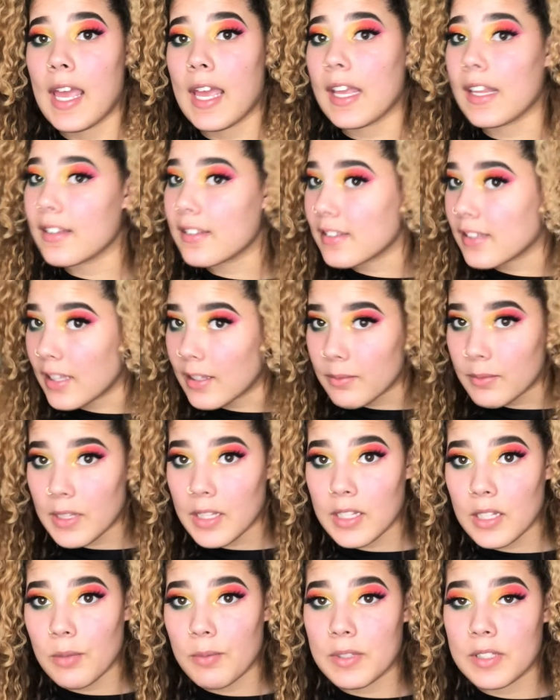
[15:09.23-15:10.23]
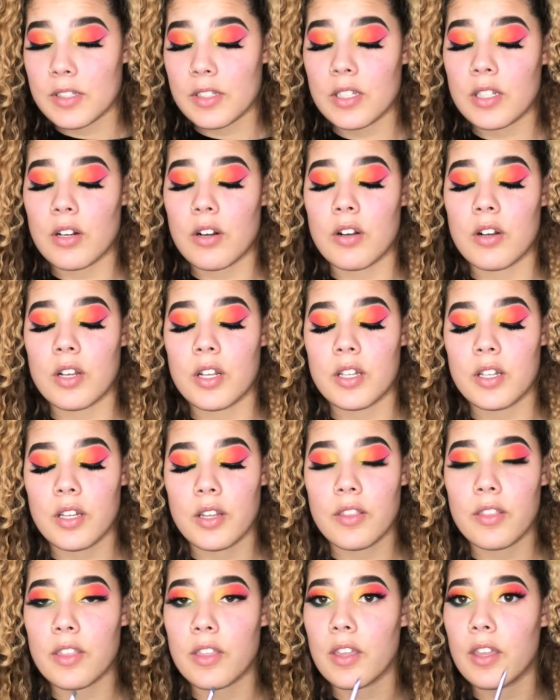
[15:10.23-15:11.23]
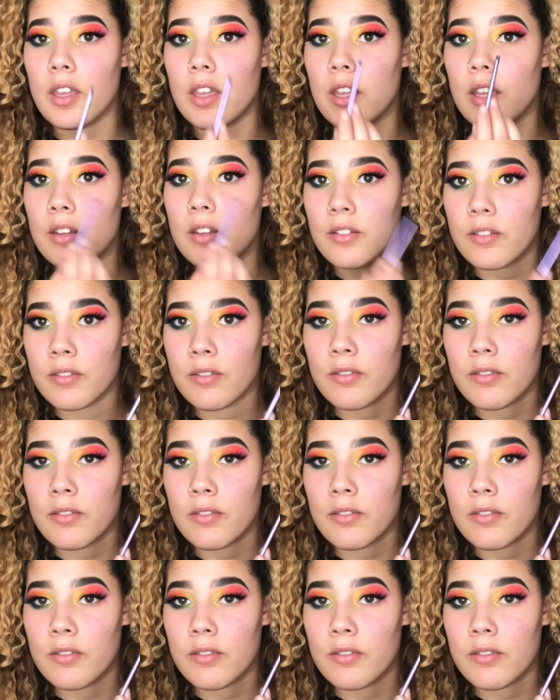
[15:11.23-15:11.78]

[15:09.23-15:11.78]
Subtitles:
And same thing that we did on the